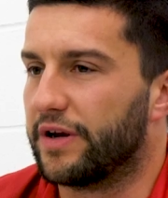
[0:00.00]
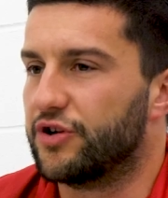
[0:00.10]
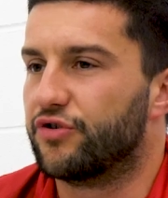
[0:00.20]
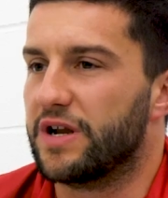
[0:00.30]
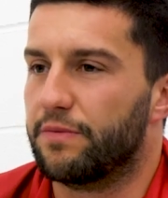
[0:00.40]
going
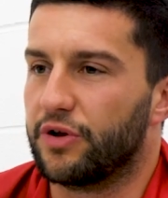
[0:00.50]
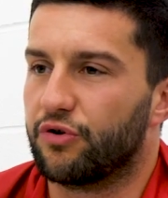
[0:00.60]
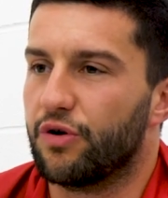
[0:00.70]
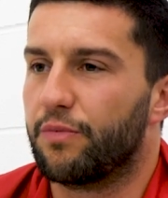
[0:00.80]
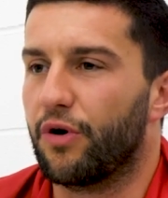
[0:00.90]
to train with the
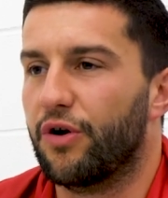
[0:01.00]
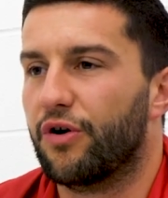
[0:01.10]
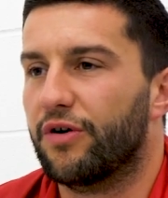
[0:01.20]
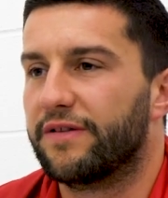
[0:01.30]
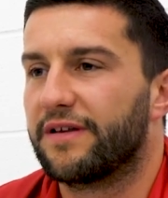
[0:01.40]
group or
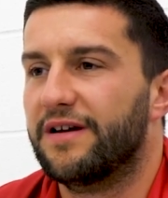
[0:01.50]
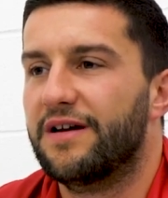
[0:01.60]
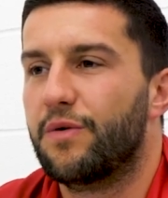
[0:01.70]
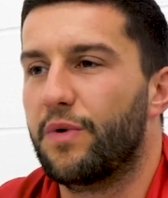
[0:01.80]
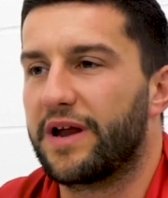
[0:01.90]
not.
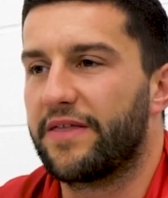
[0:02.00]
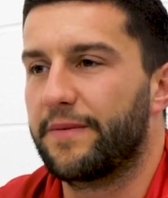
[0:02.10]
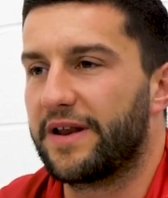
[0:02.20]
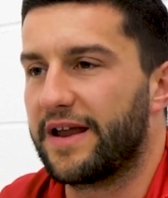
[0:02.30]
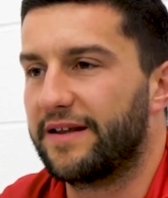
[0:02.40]
We get
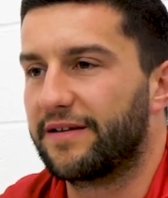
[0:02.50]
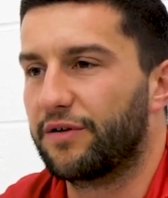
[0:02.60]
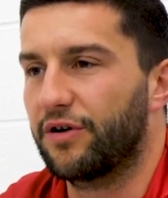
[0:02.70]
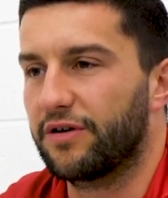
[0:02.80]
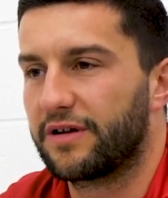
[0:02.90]
them at 8
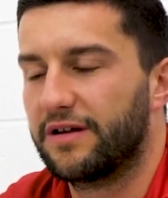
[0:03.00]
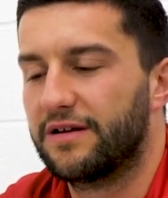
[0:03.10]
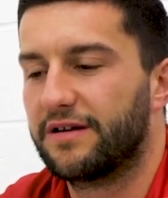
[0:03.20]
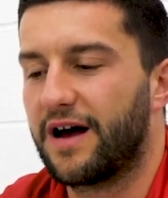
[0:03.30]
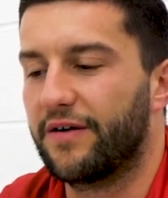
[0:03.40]
o'clock,
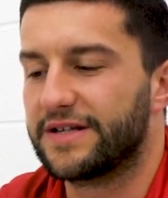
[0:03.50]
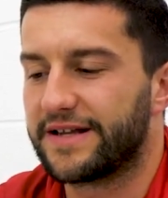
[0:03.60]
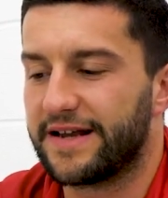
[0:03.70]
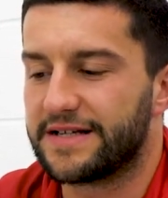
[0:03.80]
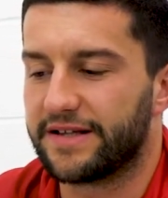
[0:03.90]
I'll
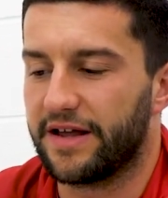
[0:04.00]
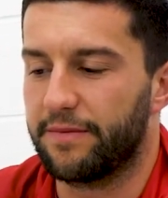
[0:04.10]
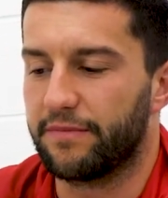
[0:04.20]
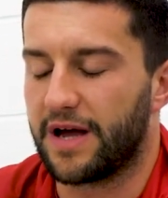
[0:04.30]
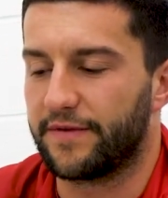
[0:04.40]
assess
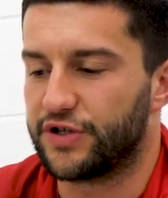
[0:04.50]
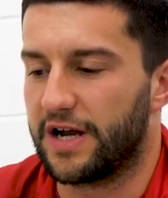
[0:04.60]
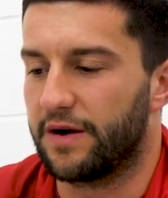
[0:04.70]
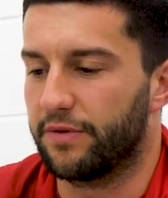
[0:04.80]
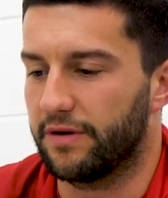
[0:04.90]
them, have a
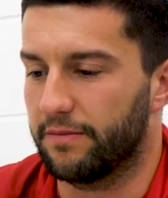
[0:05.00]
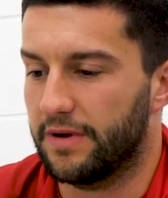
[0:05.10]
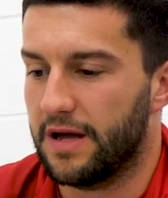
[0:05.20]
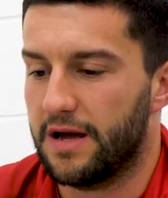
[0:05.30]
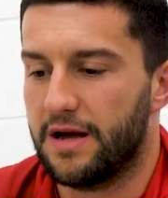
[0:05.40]
chat with
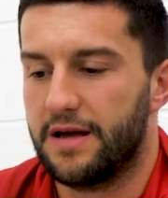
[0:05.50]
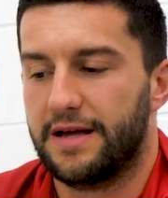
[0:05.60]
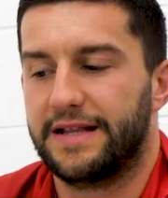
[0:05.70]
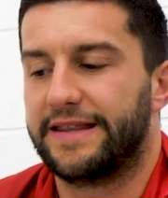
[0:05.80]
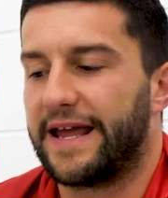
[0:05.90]
them,
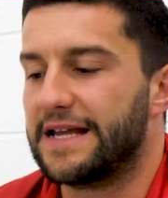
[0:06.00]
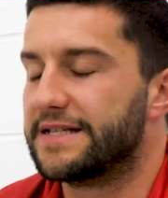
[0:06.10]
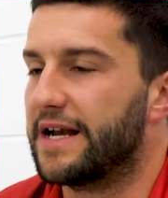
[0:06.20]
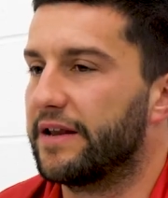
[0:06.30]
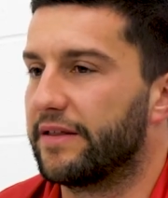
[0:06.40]

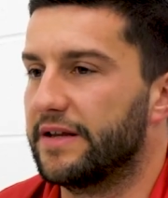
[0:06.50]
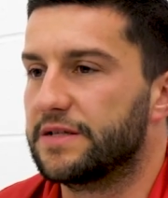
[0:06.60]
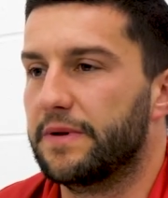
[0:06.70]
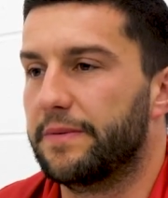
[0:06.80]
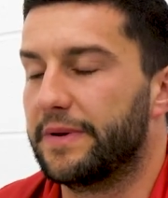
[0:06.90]
test anything that
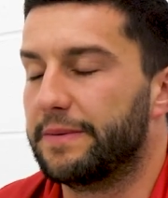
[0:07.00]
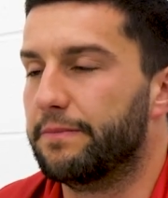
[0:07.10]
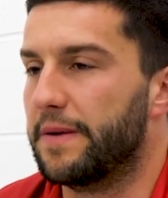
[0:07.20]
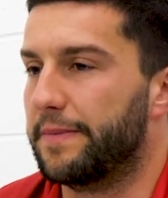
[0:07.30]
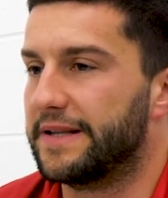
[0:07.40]
needs to
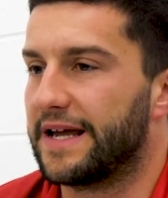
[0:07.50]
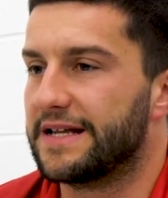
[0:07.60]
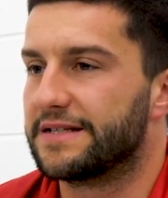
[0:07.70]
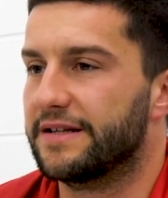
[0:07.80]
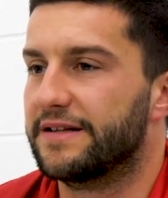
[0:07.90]
maybe be
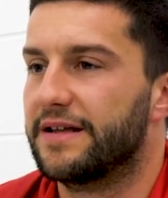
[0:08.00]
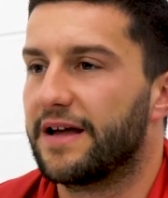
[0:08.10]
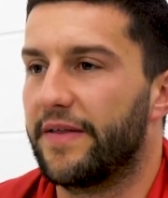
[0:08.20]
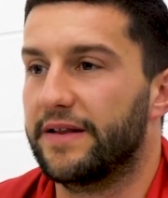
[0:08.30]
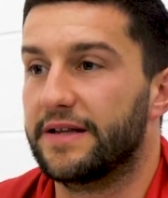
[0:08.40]
tested,
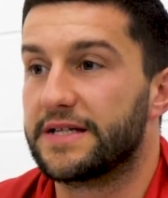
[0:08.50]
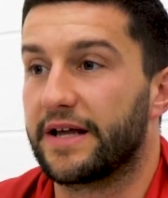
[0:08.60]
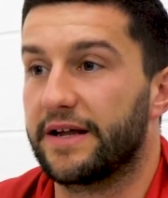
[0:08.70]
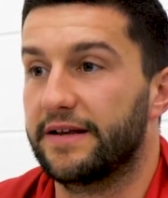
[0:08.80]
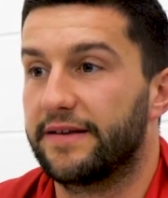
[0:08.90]
and then
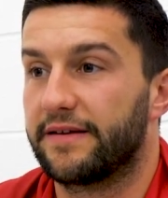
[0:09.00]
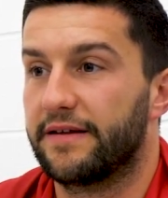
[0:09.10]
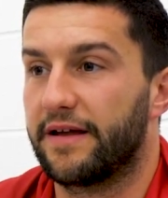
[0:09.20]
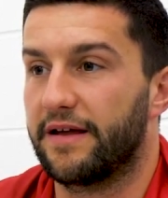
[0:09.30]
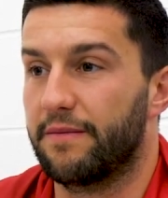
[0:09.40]
decide
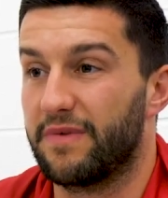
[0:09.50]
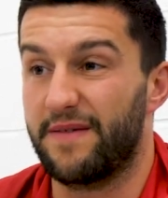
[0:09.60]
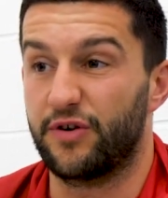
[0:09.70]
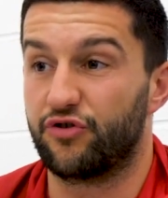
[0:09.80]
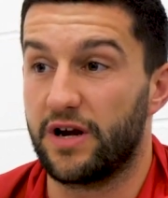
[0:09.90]

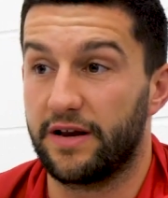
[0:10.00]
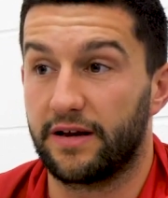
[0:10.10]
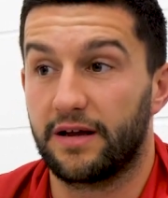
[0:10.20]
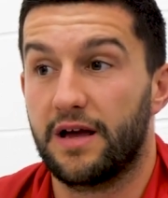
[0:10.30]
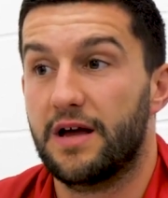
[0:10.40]
if they're
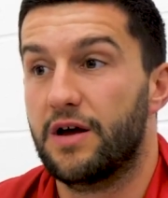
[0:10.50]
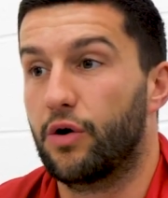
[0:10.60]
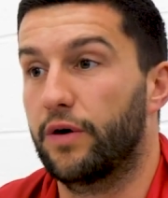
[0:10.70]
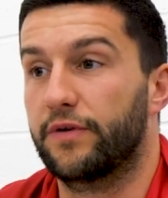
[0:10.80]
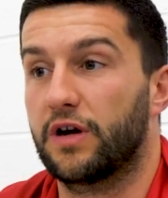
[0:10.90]
training
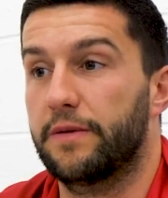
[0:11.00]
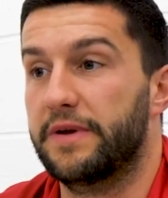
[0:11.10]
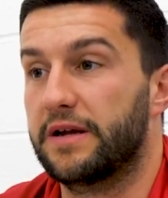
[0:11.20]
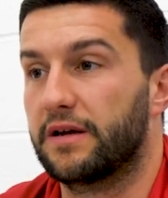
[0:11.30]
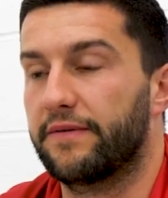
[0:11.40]
or if they're going to
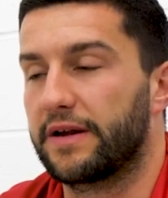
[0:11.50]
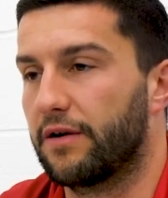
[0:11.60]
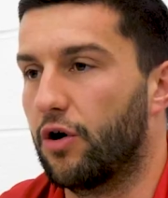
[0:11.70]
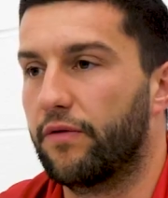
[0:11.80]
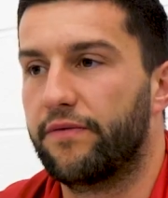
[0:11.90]
be
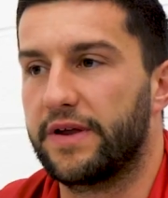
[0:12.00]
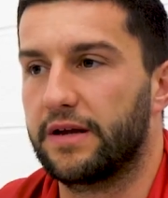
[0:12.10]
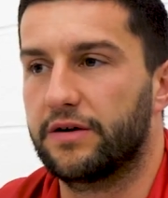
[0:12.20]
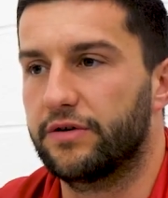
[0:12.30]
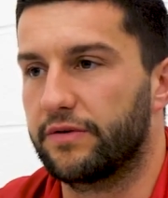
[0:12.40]
off
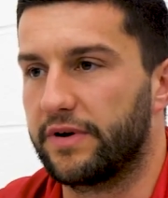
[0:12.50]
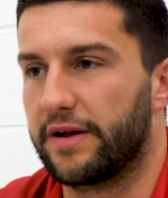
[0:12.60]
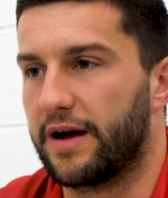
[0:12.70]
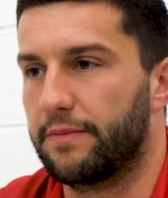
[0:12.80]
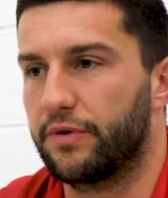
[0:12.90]
feet or doing
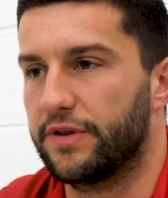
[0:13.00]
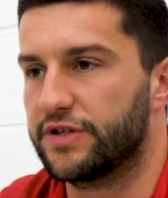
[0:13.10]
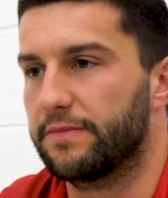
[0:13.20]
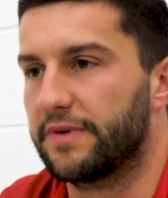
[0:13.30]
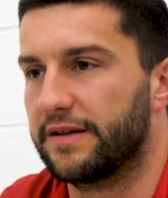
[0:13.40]
rehab or in the
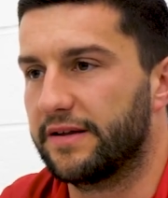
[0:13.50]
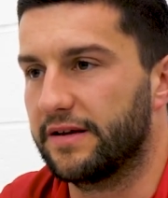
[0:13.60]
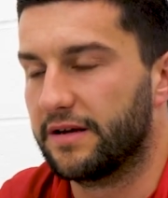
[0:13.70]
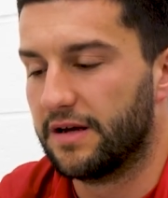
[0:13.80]
gym that day.